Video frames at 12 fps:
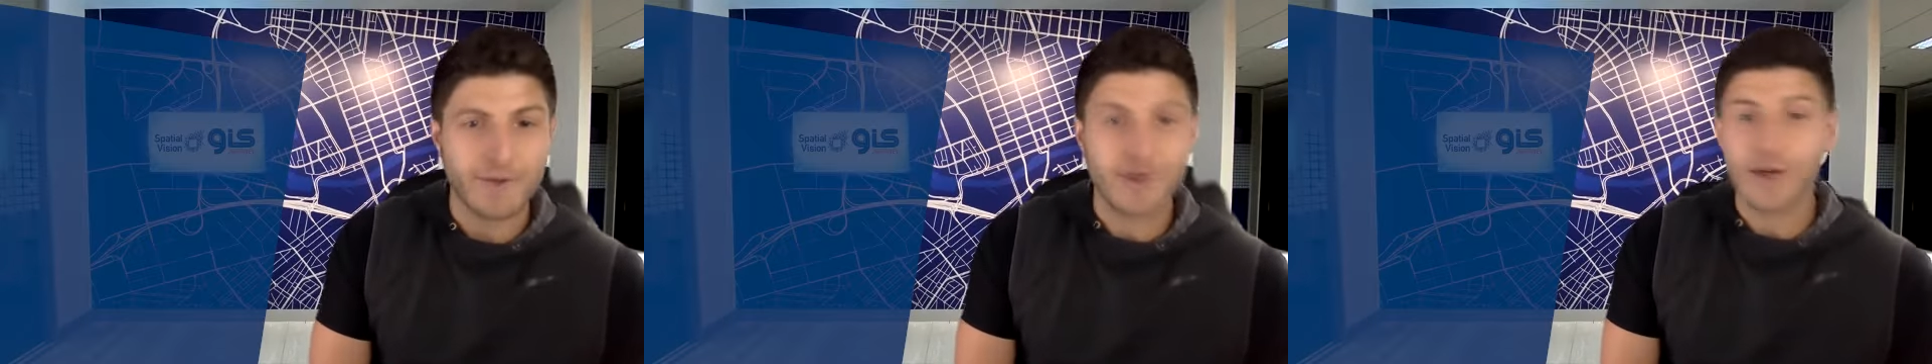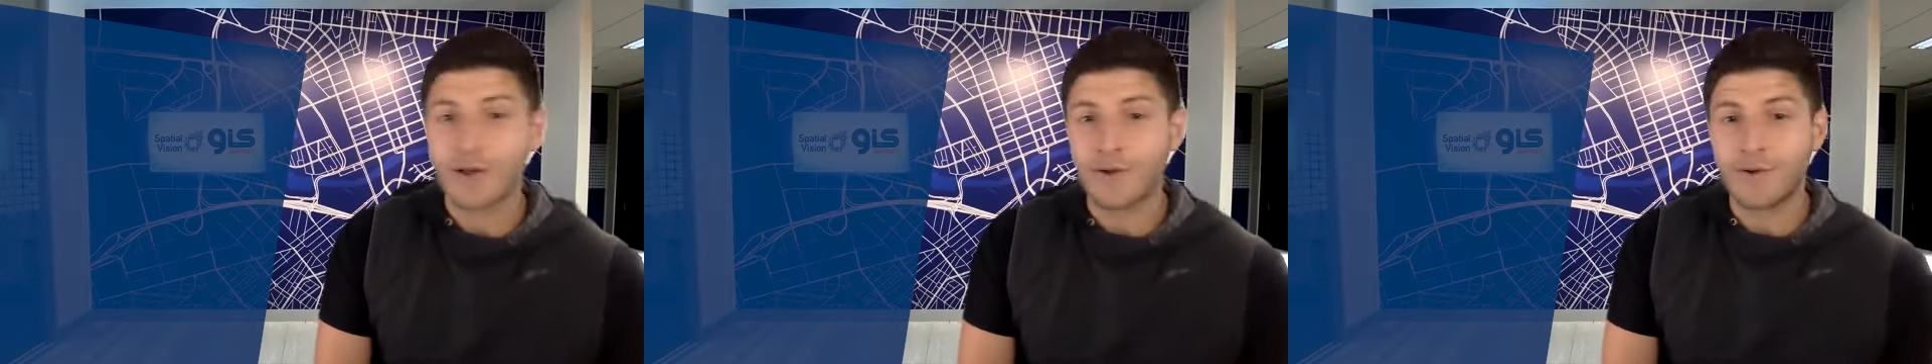which
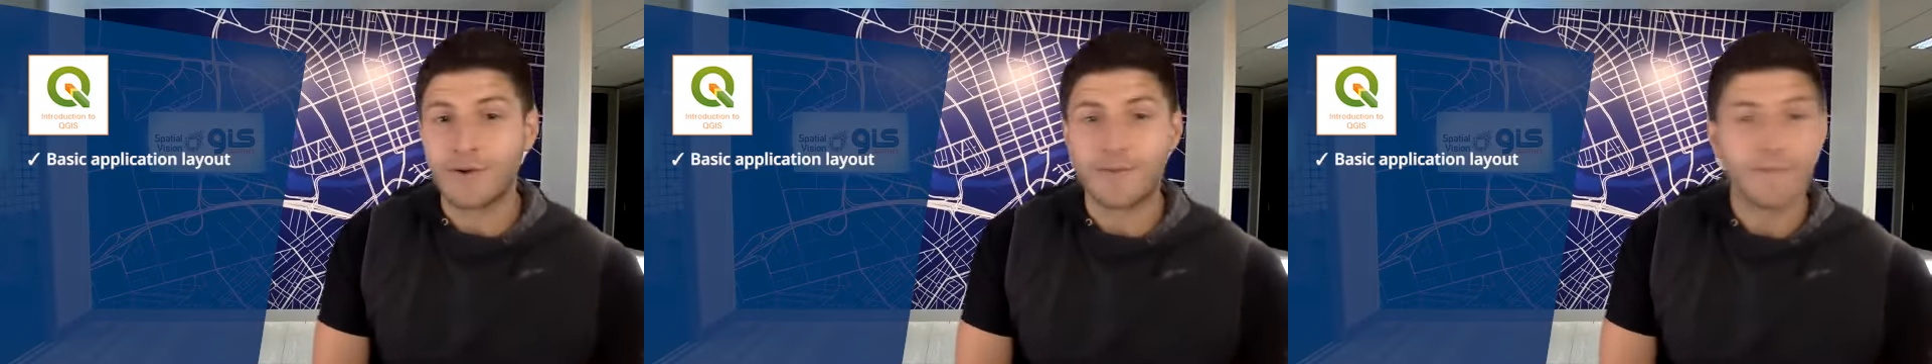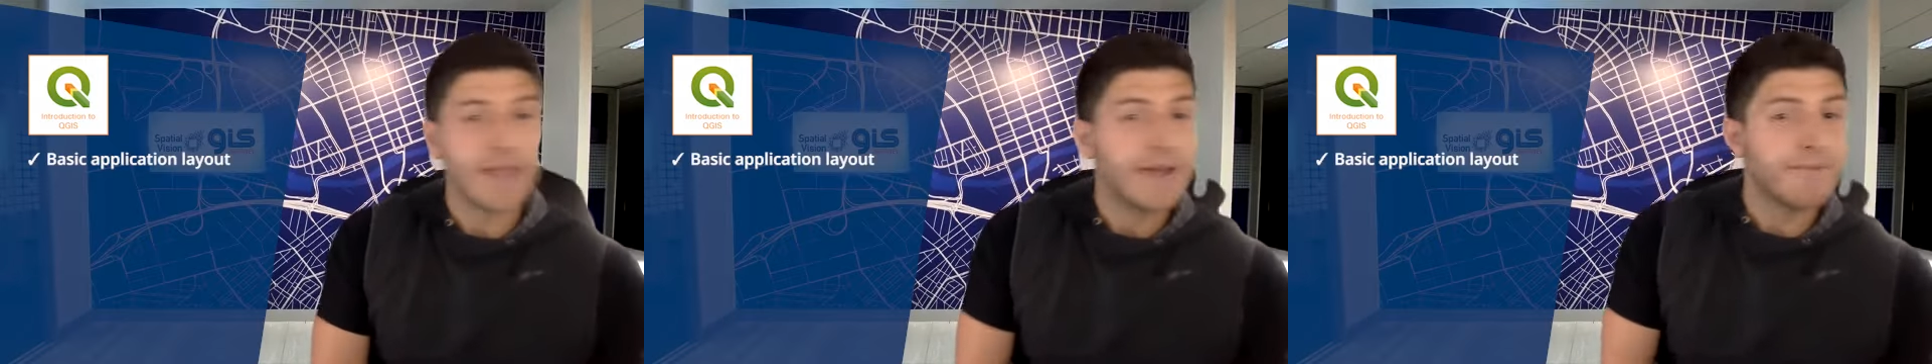include
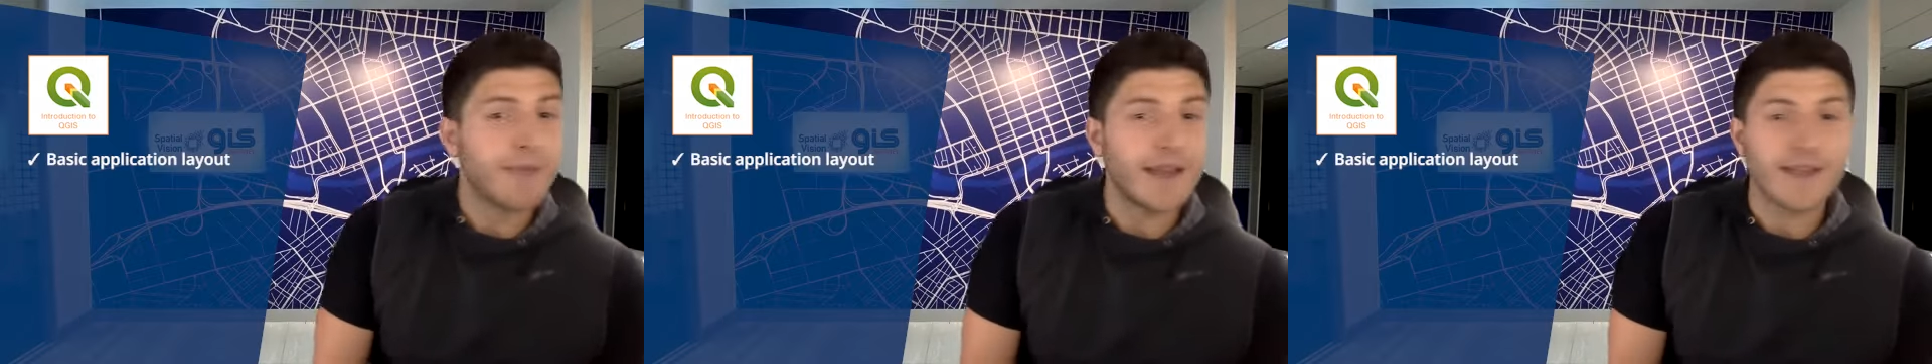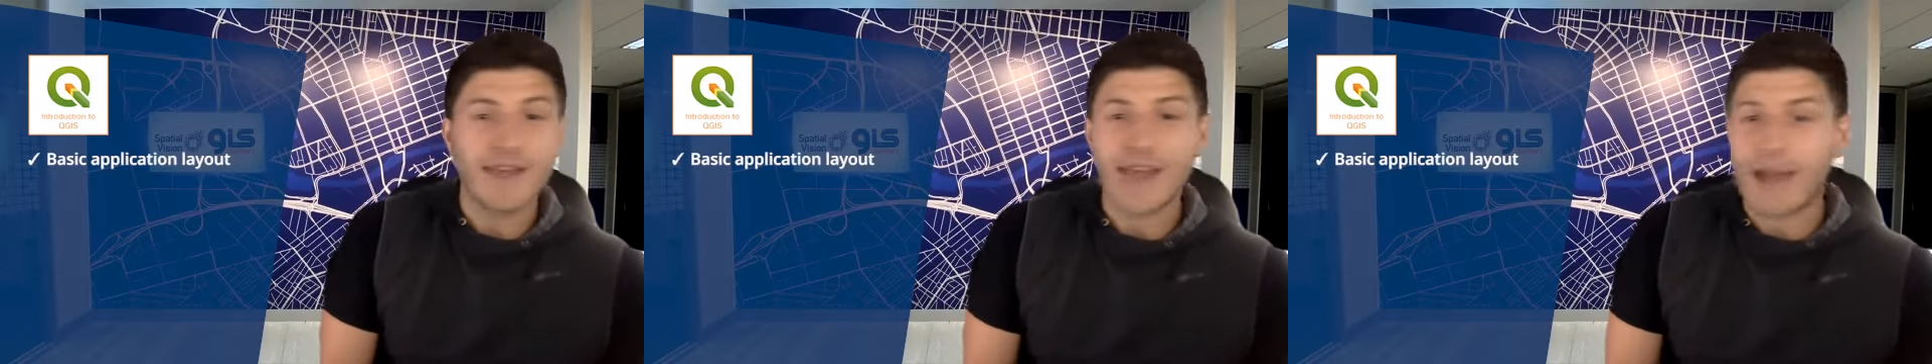
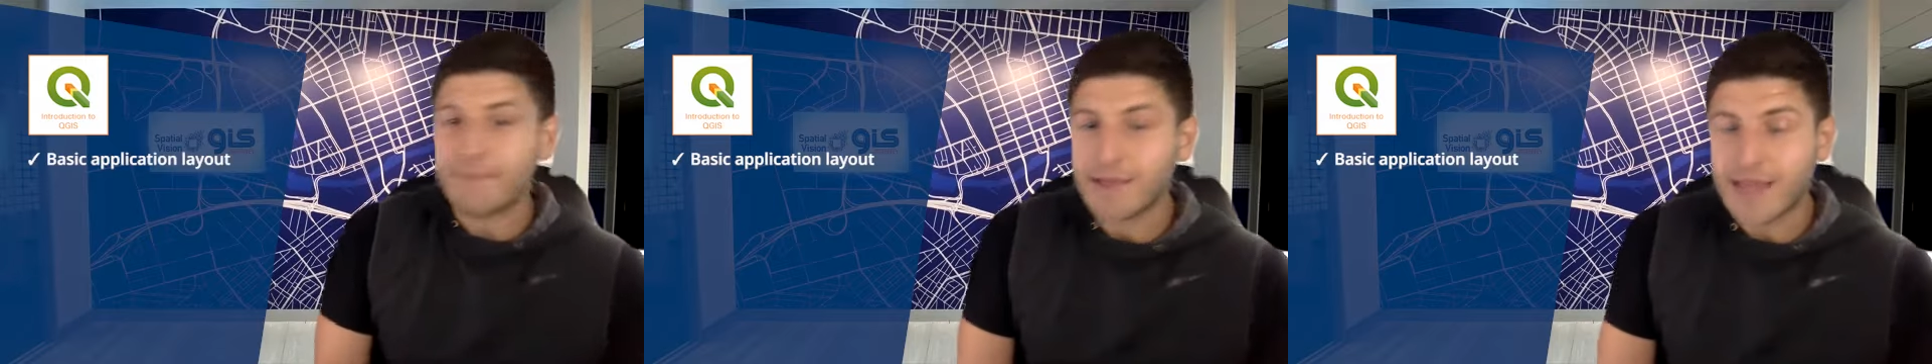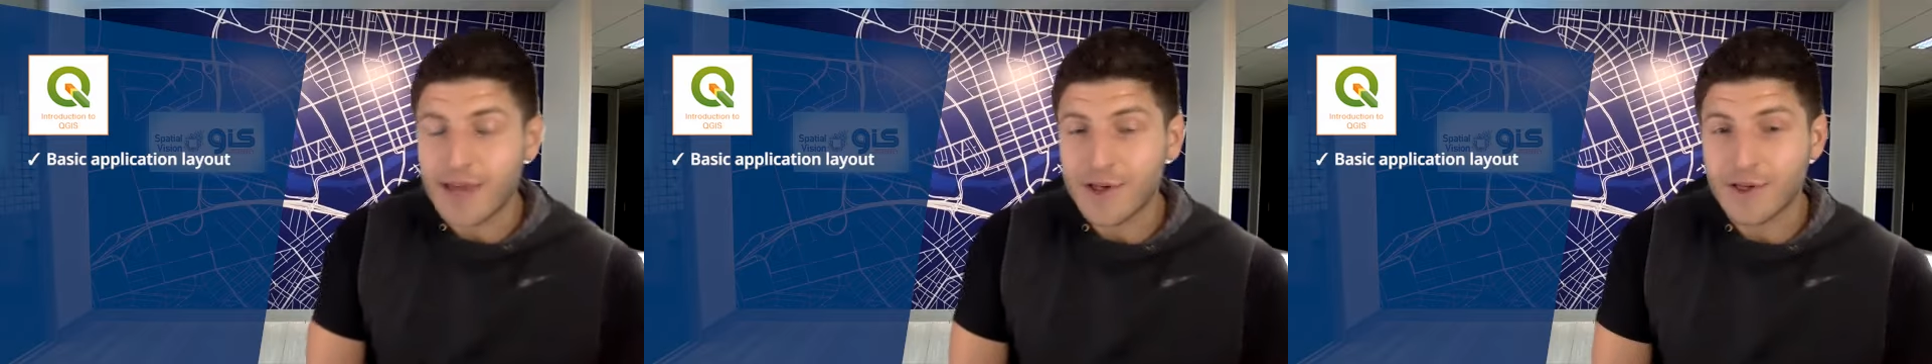basic
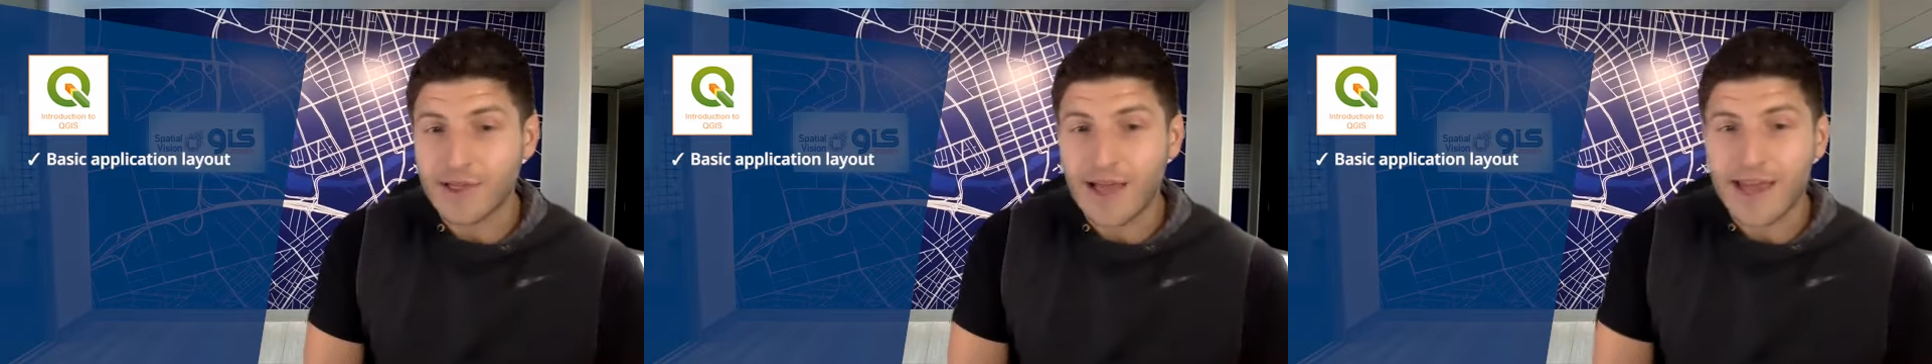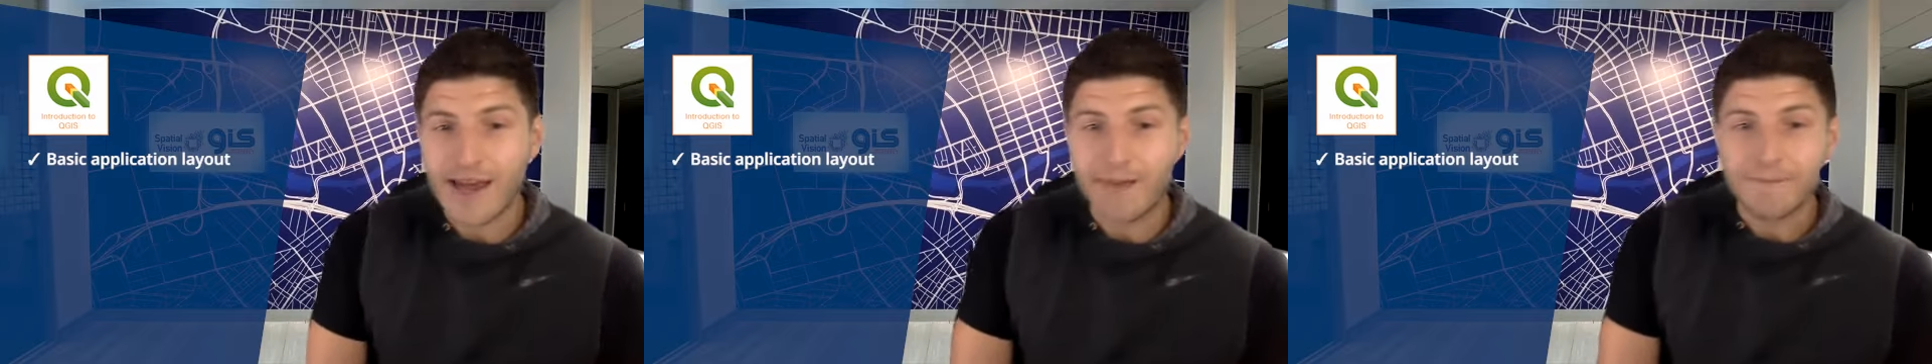application
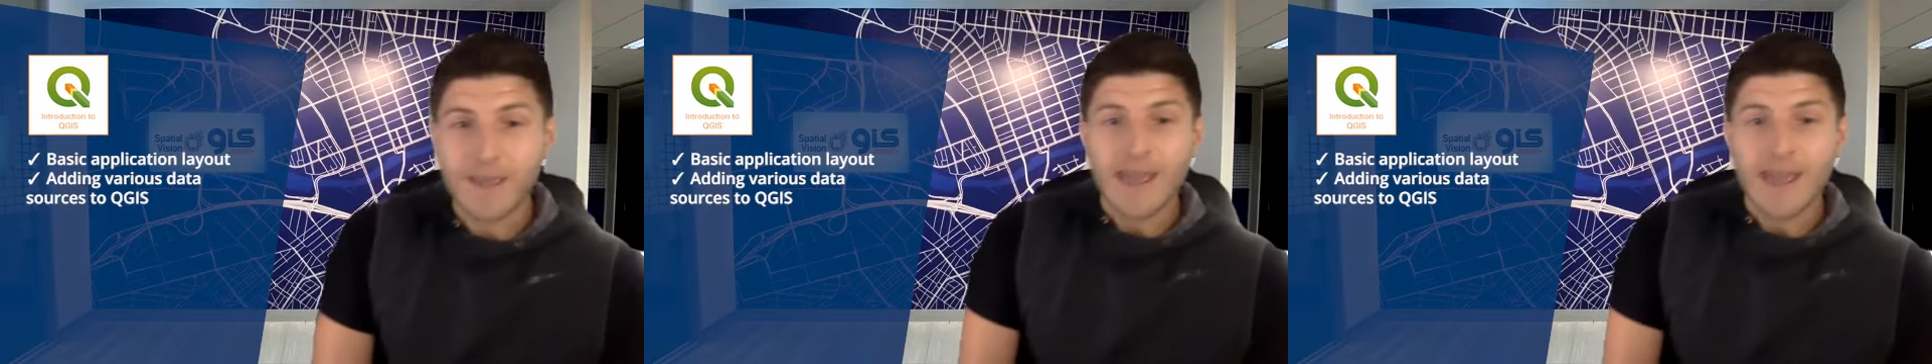layout,